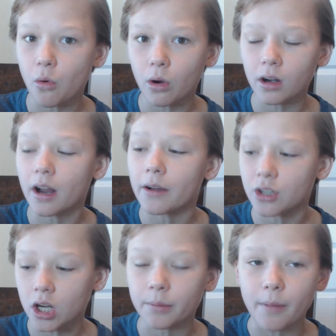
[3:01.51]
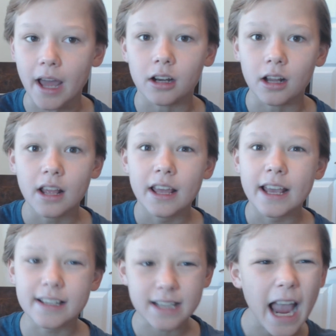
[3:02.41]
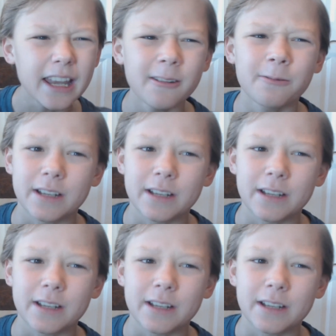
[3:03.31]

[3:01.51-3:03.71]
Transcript: or a dark matter is kind of